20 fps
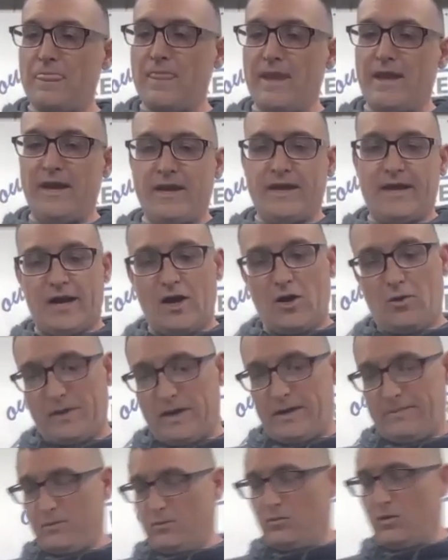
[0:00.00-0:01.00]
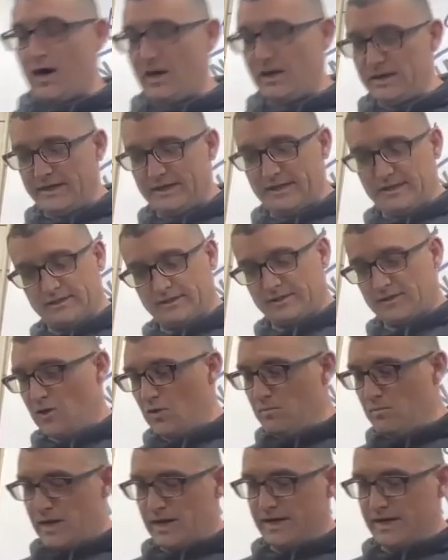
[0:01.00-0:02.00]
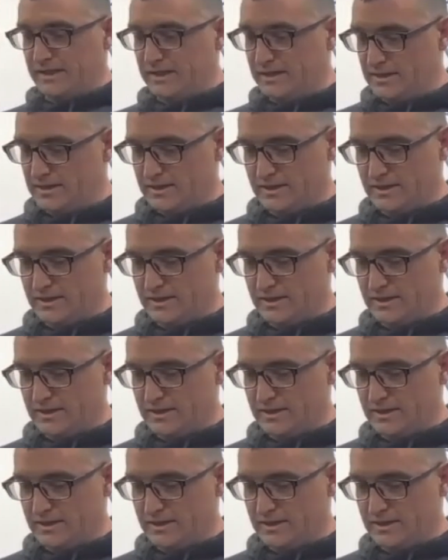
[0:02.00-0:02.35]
and I open up the wallet and there's no money.